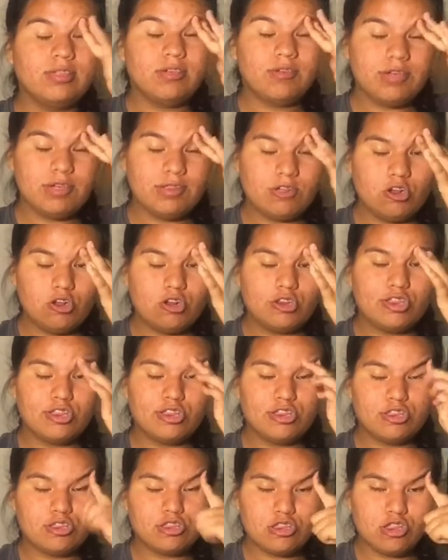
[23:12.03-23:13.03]
theories are
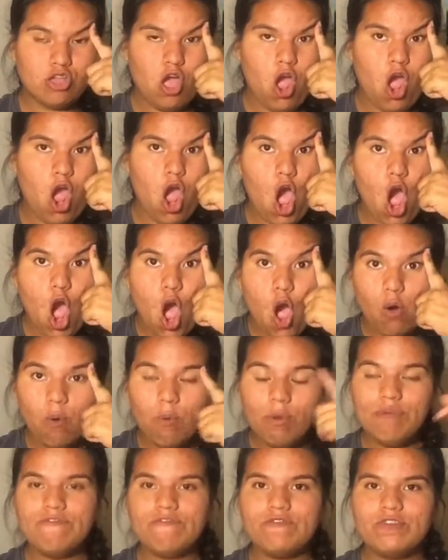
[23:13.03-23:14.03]

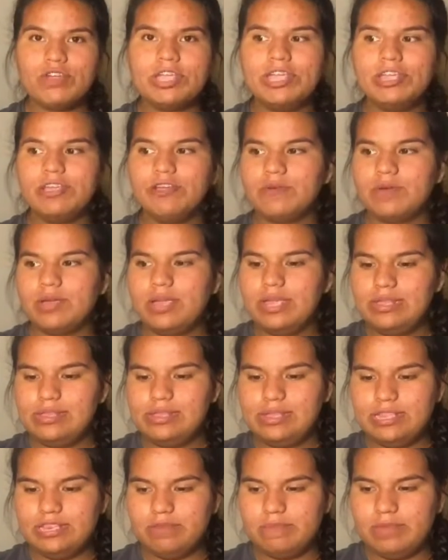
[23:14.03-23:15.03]
so freaking
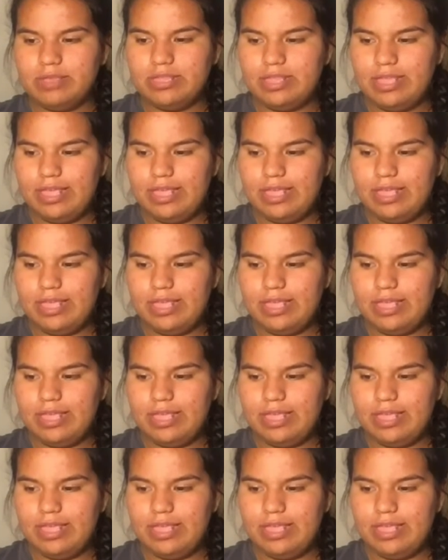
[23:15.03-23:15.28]
crazy to me.